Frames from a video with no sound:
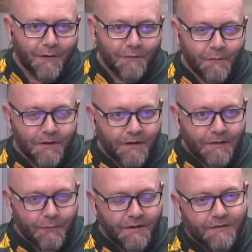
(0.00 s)
The 5
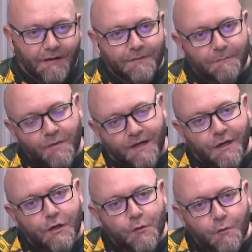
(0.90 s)
rand one is like the
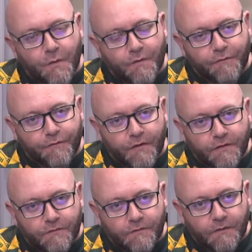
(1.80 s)
queue with the
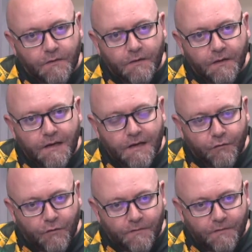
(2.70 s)
first
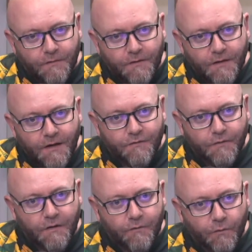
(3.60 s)
elections.
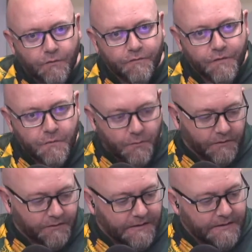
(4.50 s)
It's also very
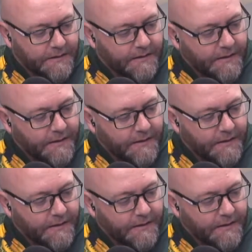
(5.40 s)
well done.